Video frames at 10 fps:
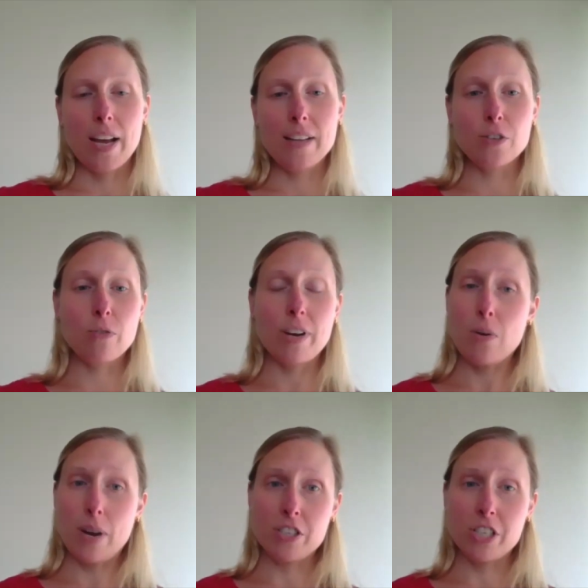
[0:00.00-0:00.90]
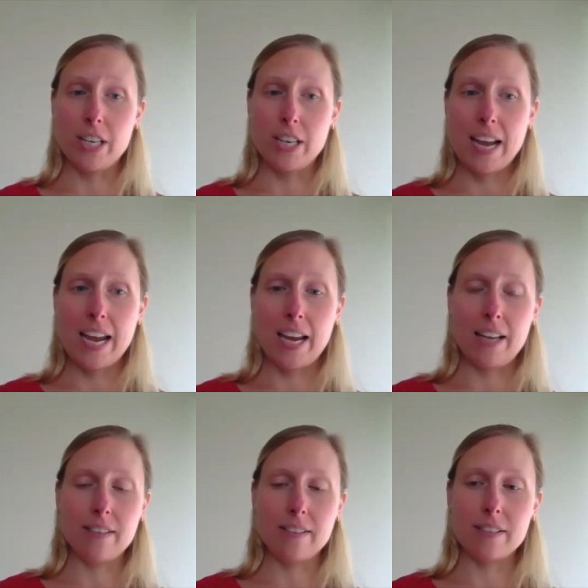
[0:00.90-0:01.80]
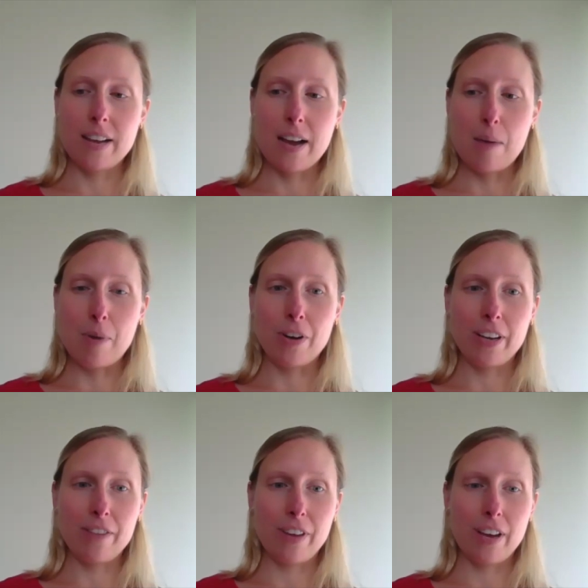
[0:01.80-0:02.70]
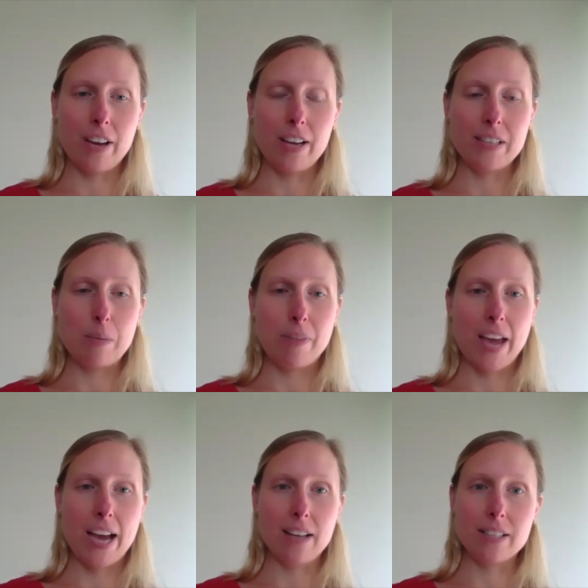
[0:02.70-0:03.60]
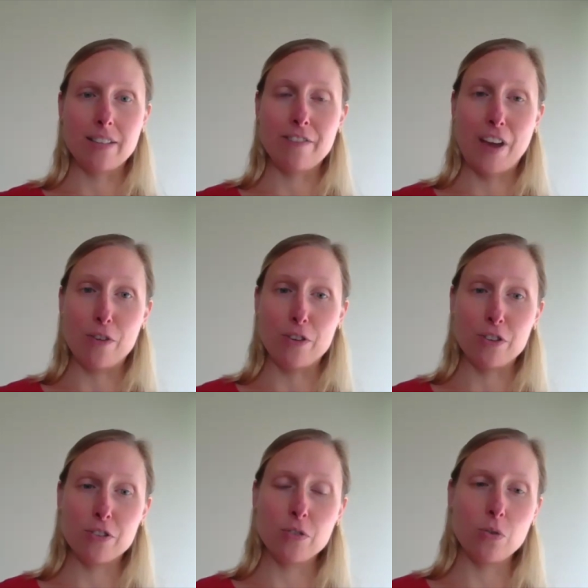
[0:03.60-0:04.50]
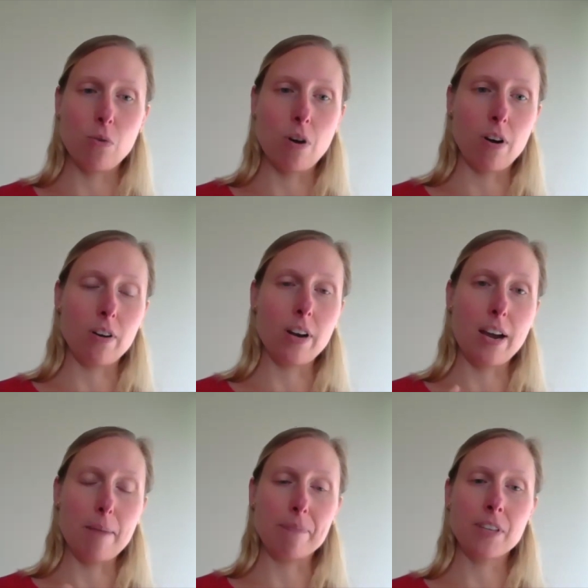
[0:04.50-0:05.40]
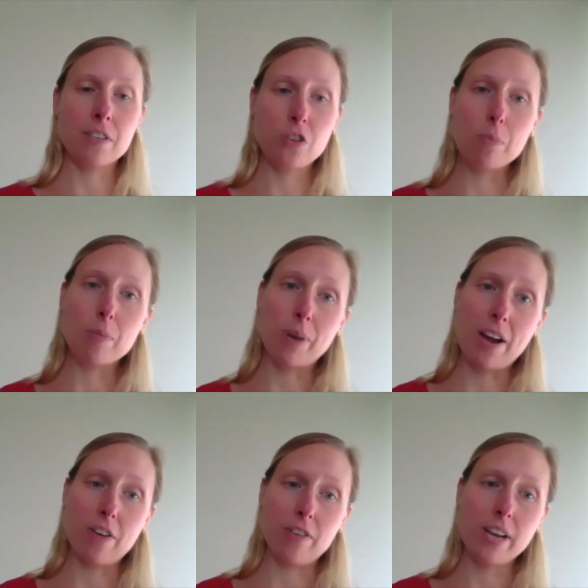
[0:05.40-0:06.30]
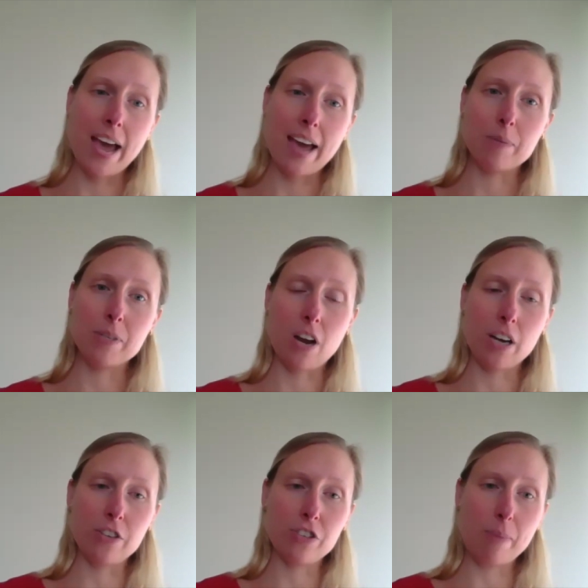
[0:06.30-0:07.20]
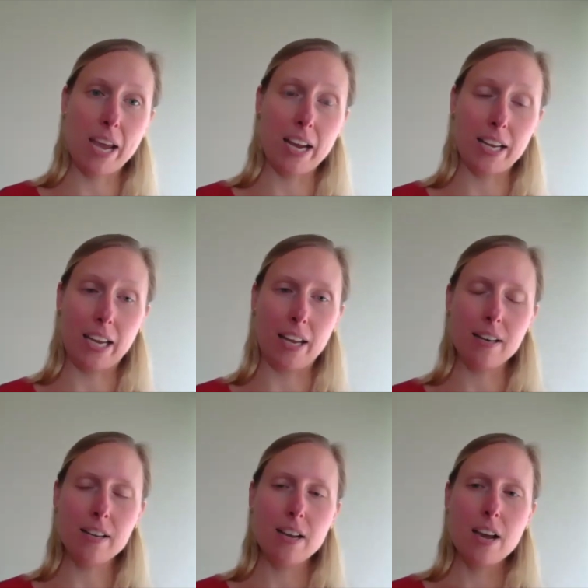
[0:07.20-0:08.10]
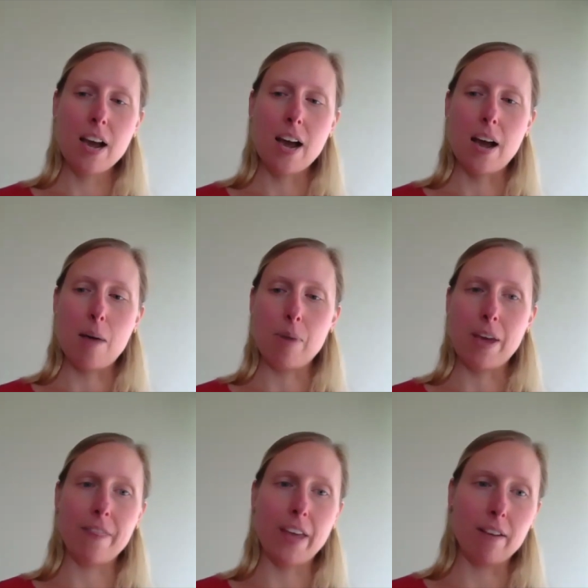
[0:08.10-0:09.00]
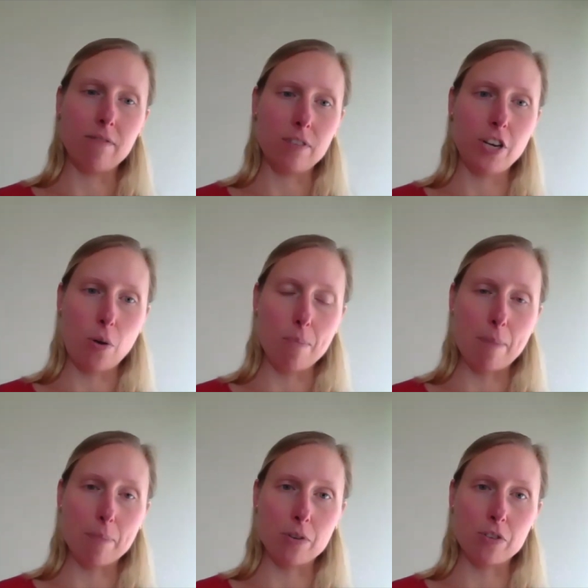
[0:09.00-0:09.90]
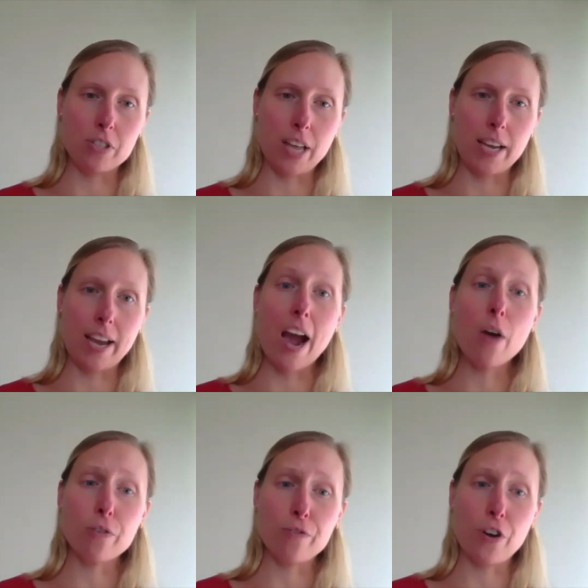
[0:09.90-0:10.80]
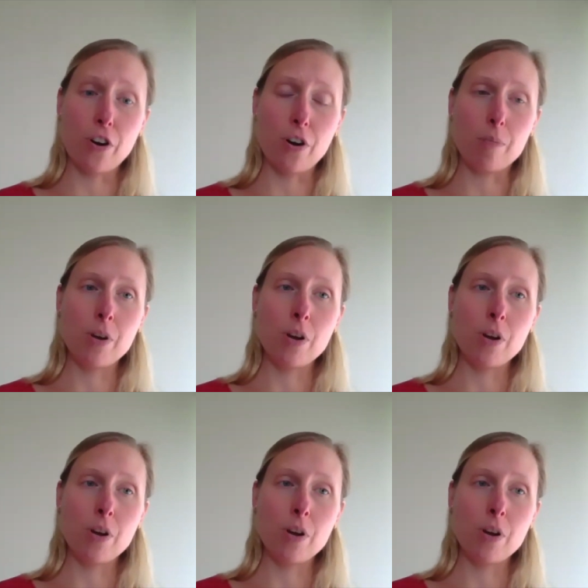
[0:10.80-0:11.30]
it's a great question, and um, I'll give a, a, tip of the hat to the founders who are um, Toby Brown, Adam Stock, and Jim Hannigan, um, and then you know members like our firm,